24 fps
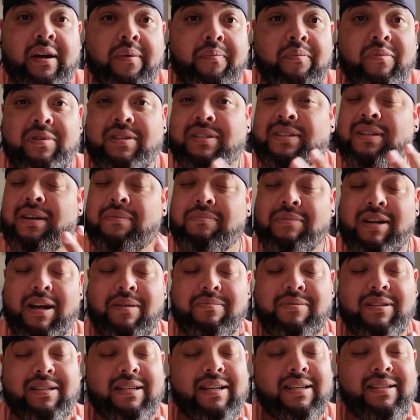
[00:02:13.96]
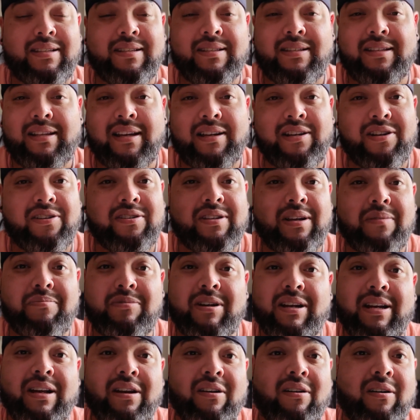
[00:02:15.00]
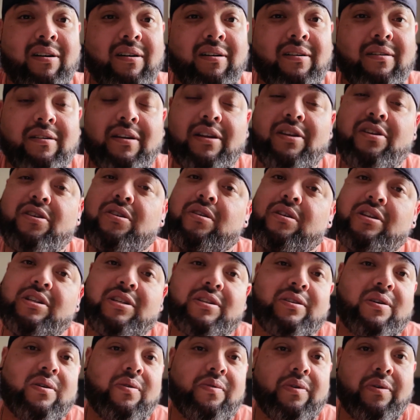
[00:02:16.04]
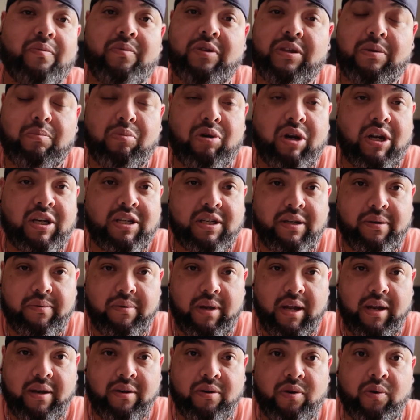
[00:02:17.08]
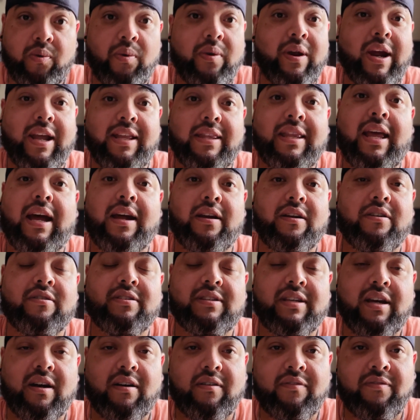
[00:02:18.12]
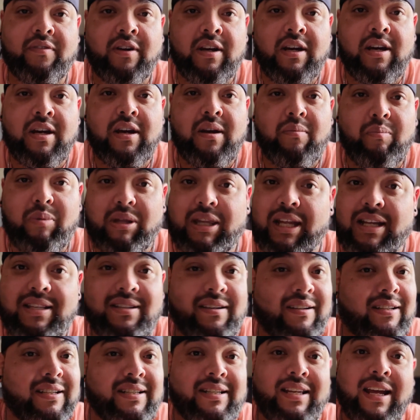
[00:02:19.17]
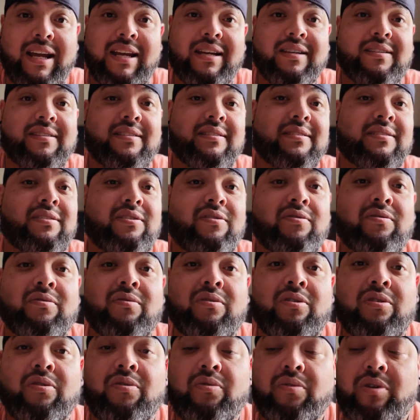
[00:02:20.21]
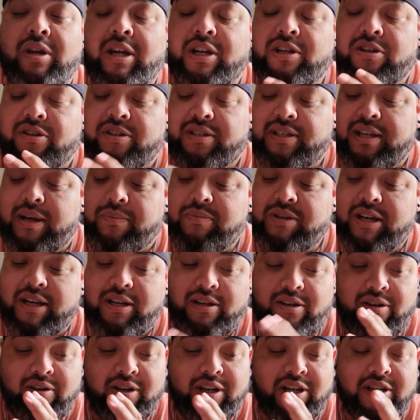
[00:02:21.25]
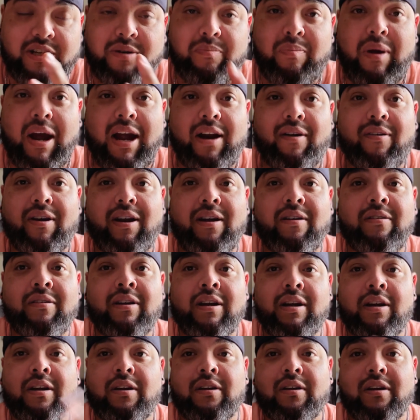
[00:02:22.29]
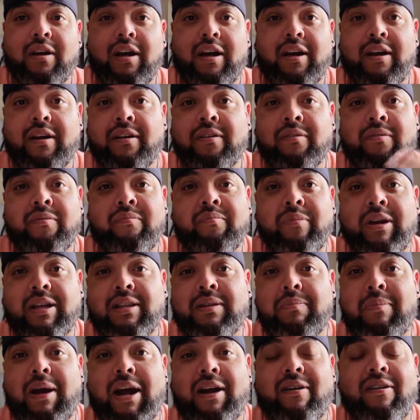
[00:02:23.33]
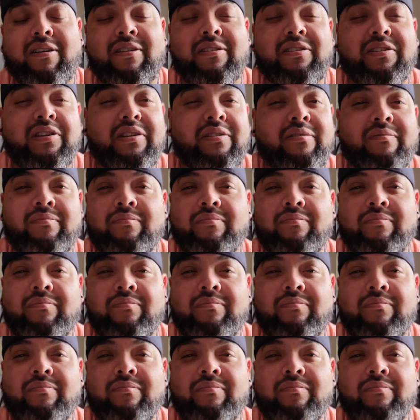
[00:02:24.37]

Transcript: Sometimes it doesn't select your subject at all, and you can just go in with the brush and create that yourself. But that's all it takes is you get your subject, you get your background, make the background